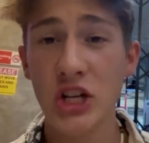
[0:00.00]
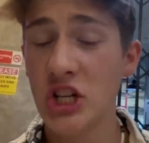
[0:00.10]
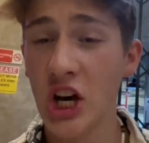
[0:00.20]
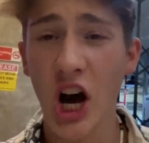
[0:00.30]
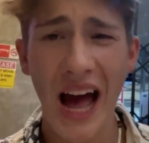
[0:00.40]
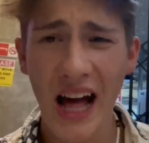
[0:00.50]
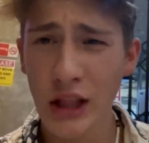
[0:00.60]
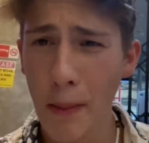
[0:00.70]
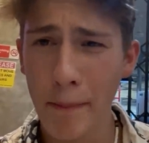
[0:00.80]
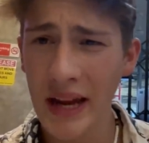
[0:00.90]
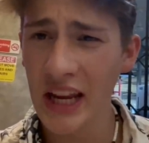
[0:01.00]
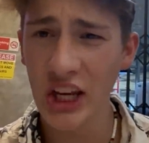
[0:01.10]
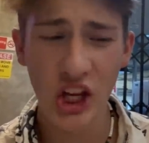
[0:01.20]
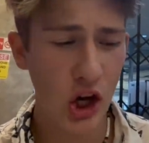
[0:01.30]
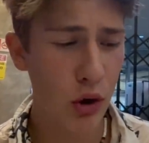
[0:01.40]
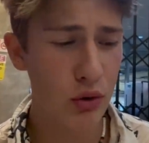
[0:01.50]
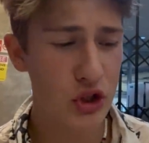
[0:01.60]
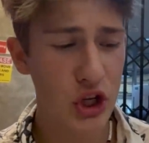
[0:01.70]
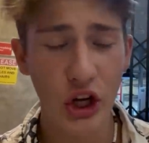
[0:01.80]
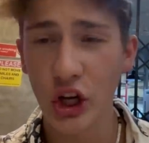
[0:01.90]
to jalapeno
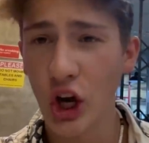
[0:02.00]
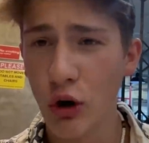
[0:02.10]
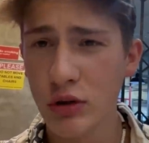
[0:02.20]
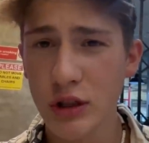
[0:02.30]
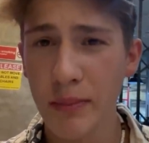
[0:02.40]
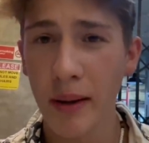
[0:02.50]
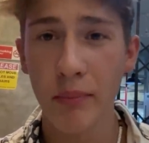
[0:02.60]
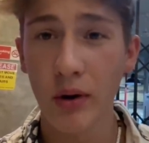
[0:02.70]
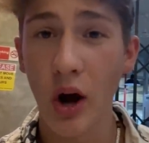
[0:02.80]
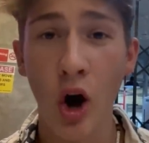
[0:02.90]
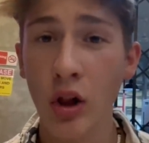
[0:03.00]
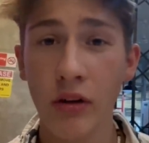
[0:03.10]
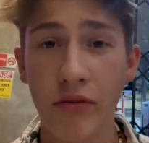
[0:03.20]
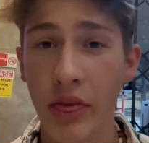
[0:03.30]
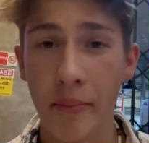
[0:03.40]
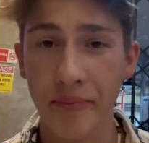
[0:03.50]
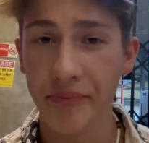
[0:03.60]
to ghost pepper, all of them